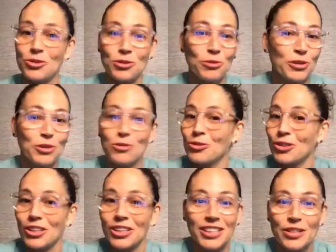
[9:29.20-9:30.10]
true. When you
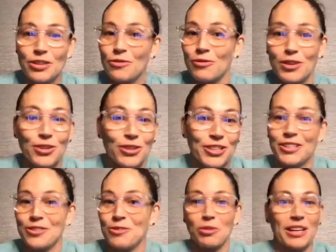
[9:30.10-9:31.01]
look good, you feel
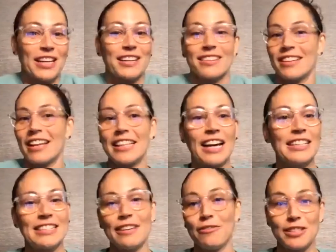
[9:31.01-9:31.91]
good, you play good. Like, I
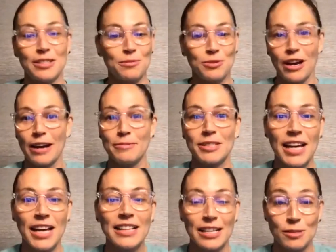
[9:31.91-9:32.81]
definitely subscribe to
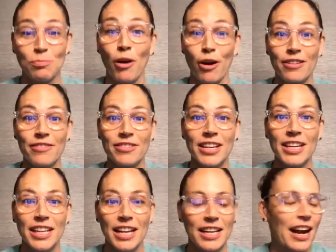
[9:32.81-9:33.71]
that. That's part of it.
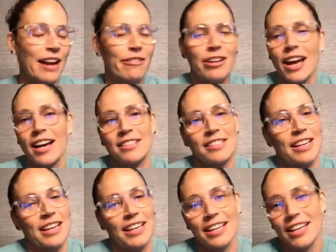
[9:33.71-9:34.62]
And Kyrie has
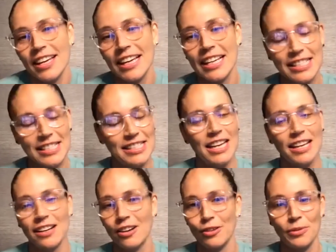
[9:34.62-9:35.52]
like insane
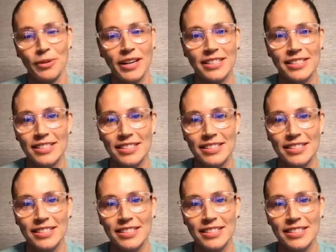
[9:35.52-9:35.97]
colorways.